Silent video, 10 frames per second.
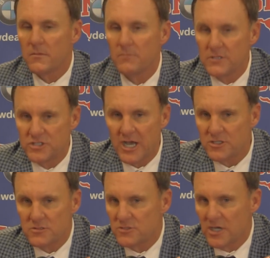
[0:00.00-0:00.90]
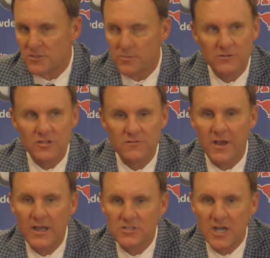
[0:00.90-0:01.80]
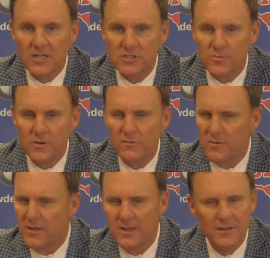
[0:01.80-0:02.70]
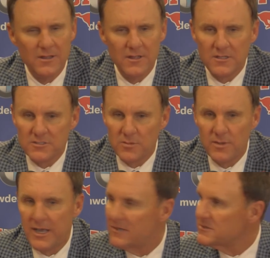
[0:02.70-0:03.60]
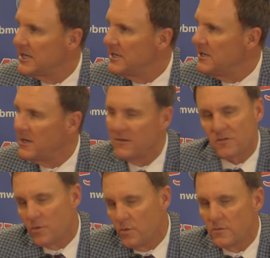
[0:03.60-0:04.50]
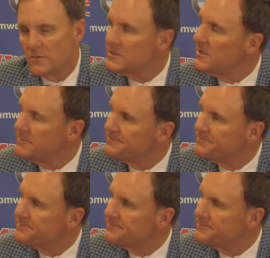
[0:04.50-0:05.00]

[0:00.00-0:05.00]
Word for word: but Josh Josh will be just fine. Josh has proven to be to be outstanding, and so we'll we'll see.